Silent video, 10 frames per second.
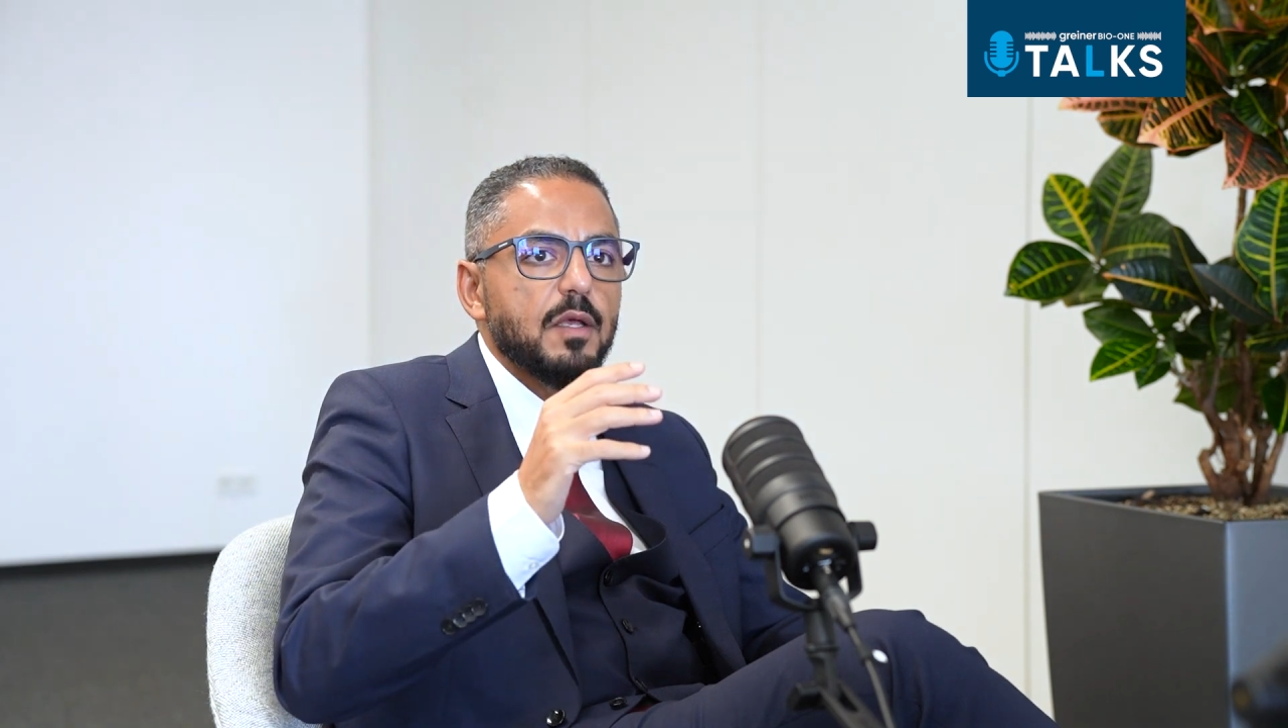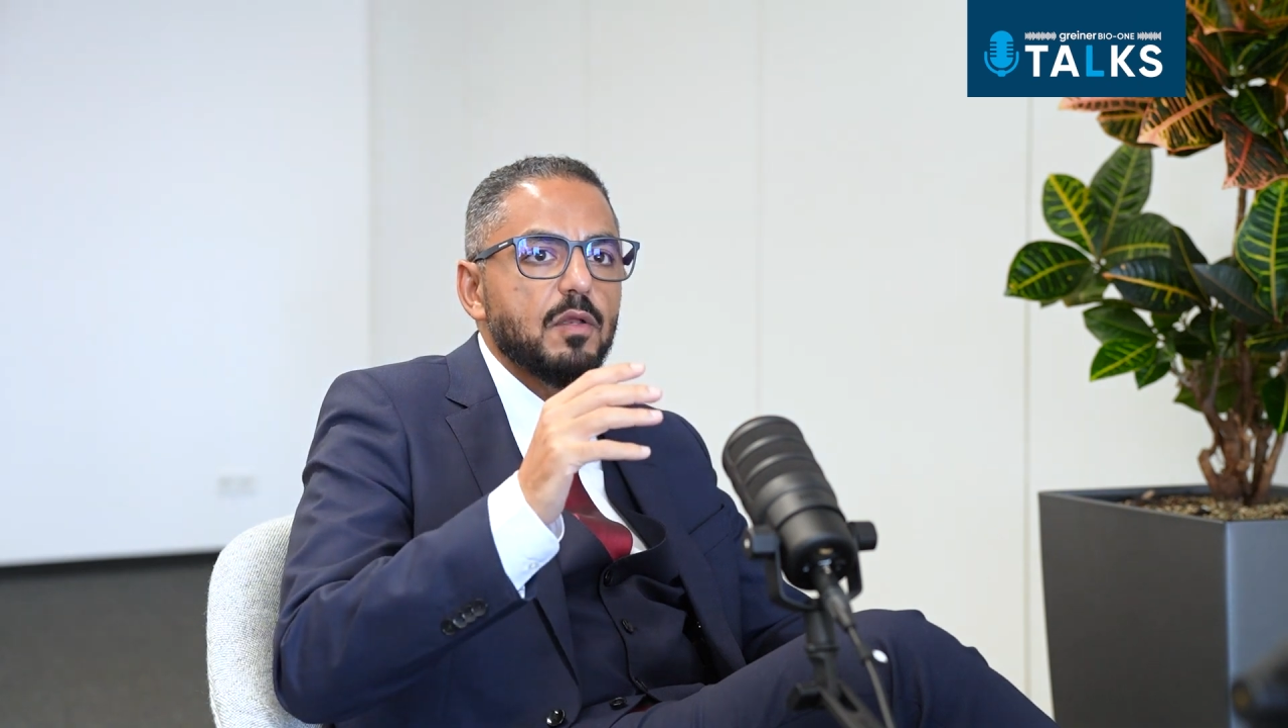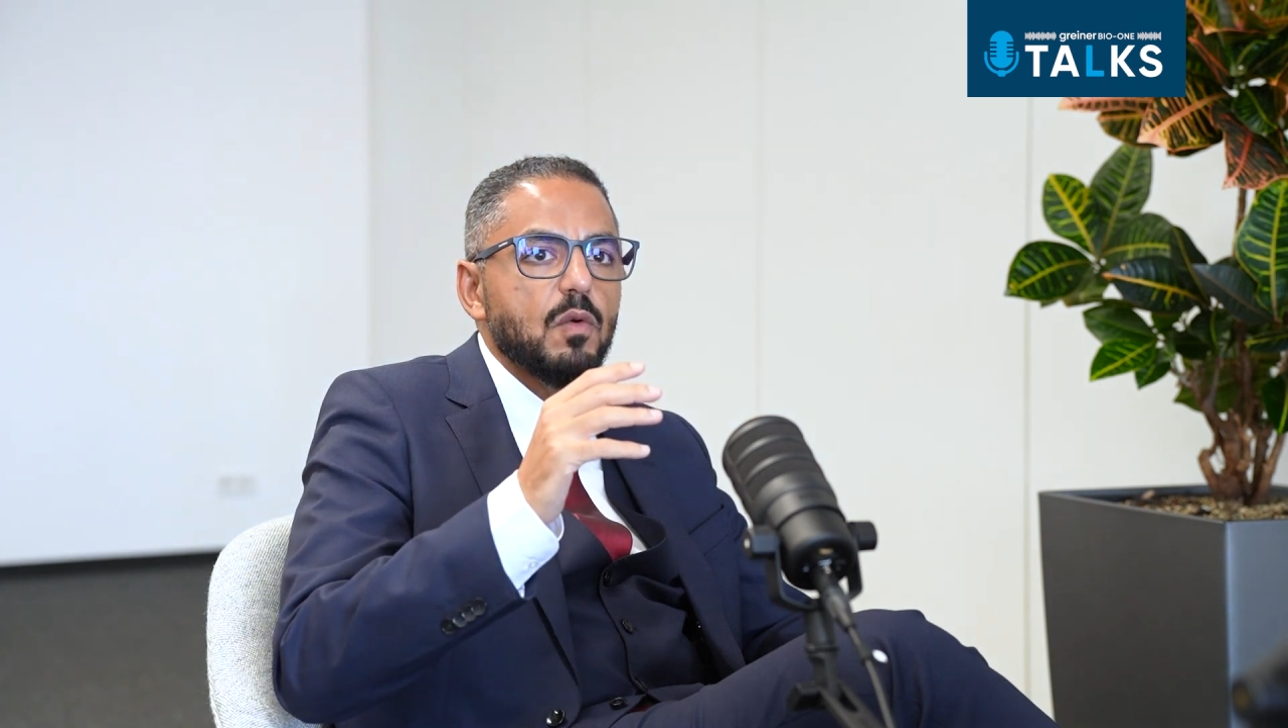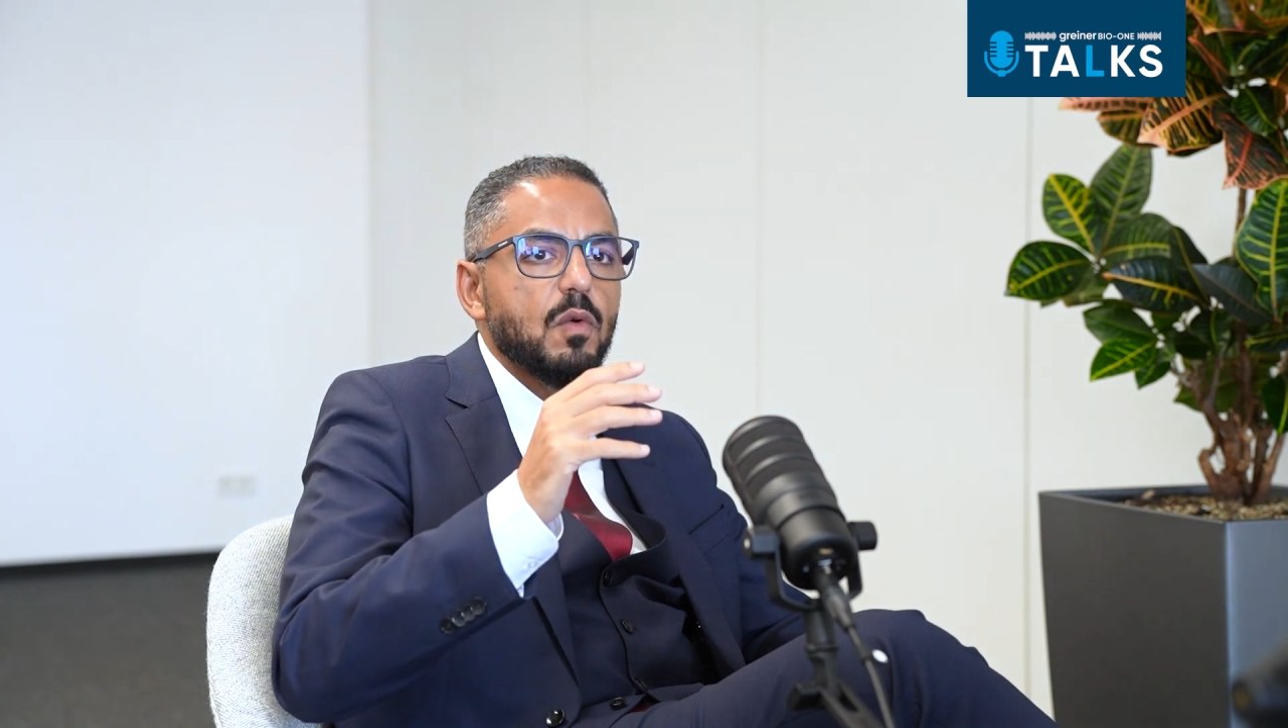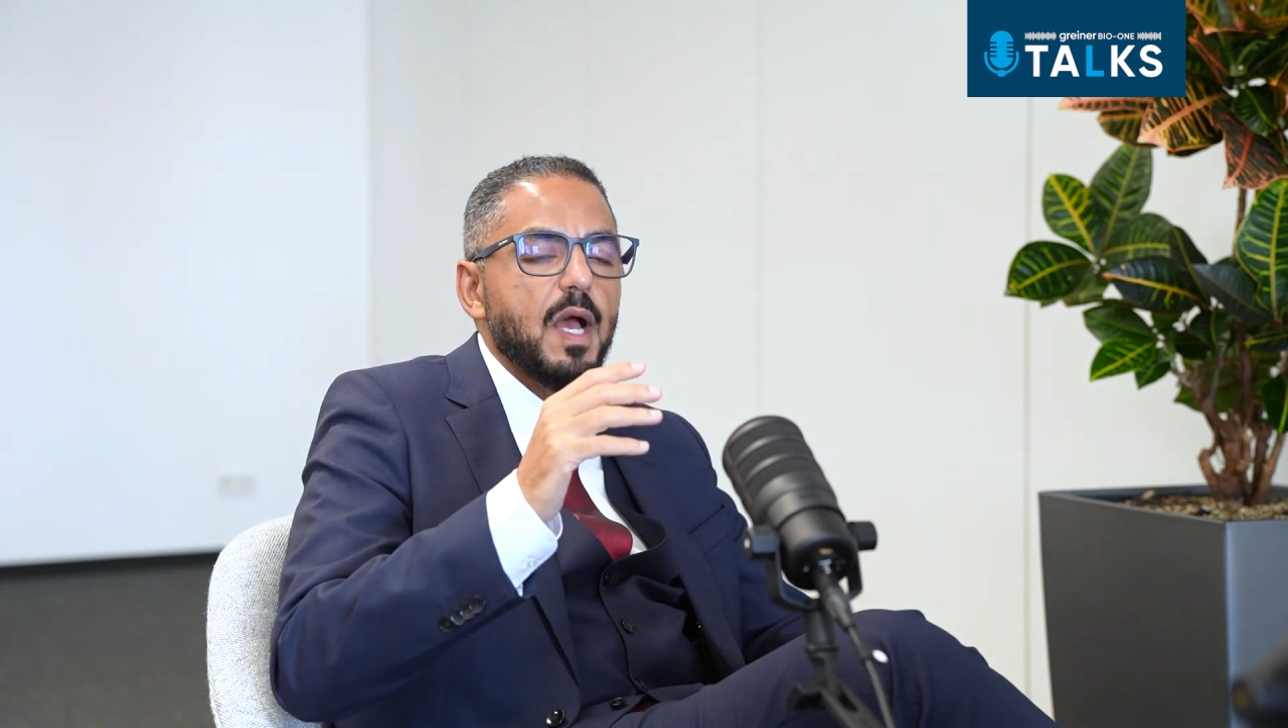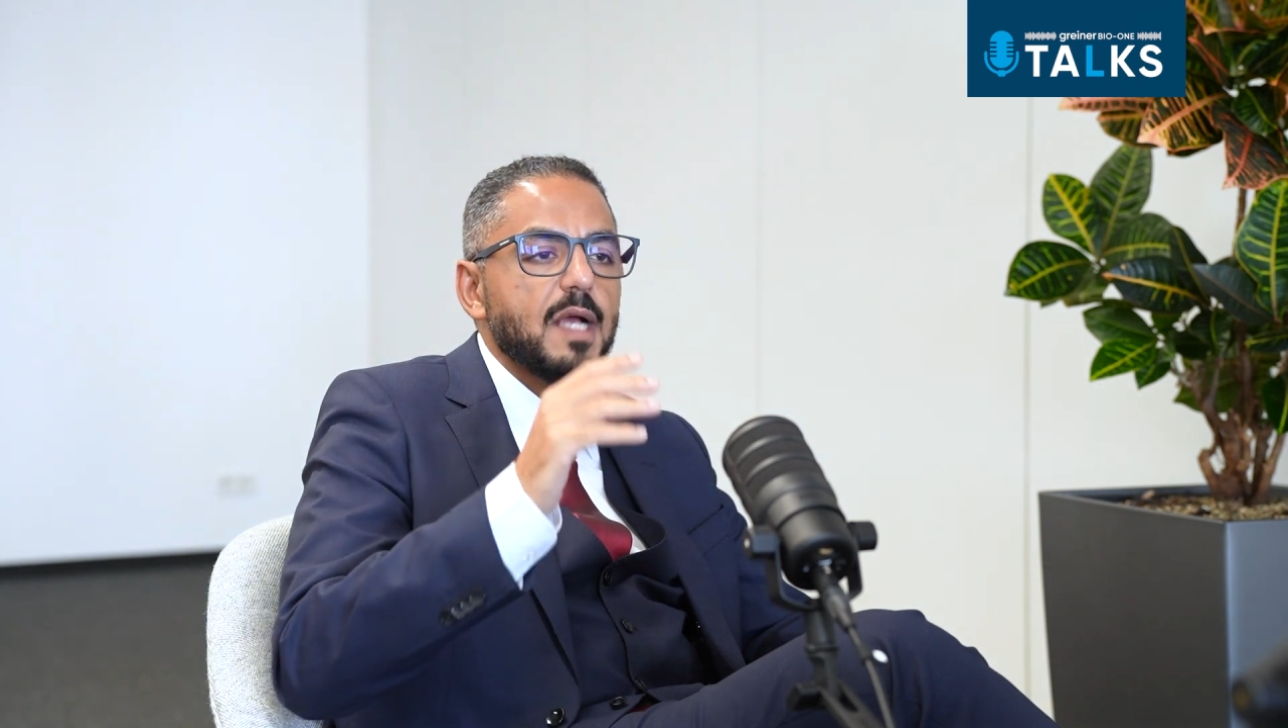you know,